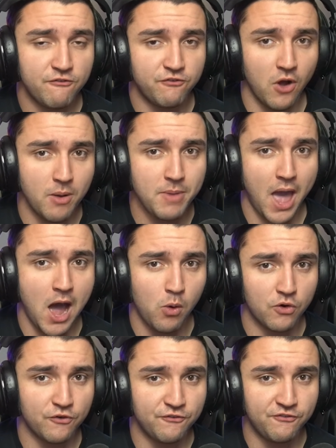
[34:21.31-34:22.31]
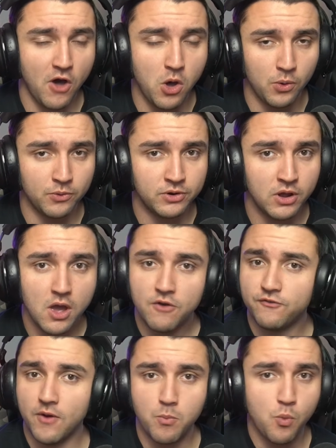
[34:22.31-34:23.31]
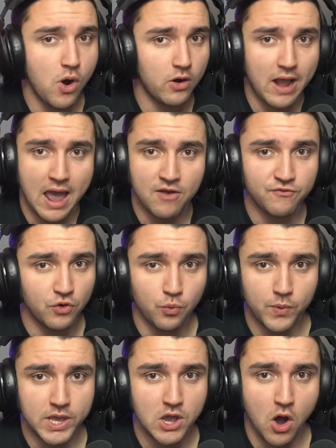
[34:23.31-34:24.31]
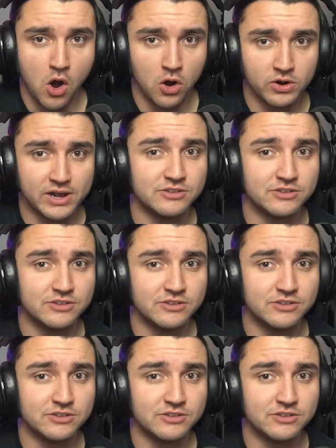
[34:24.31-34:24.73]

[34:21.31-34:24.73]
from our phone from wherever we are,